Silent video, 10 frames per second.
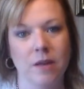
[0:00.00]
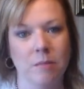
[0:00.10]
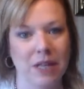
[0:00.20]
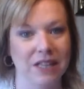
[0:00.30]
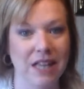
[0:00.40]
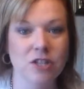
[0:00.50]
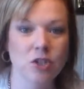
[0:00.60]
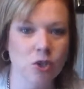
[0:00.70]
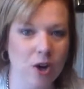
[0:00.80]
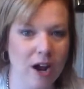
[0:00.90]
But
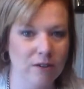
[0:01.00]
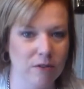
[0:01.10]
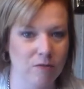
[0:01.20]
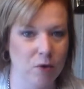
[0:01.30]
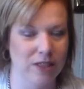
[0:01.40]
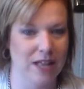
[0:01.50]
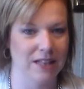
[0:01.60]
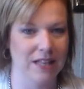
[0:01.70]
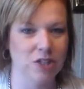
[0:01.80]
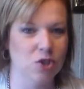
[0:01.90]
let's try to avoid
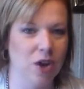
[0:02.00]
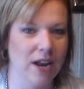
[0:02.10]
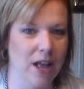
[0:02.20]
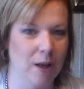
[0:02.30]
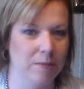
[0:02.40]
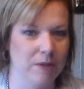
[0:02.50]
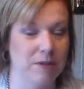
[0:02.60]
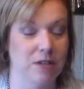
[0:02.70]
that. Let's try to help them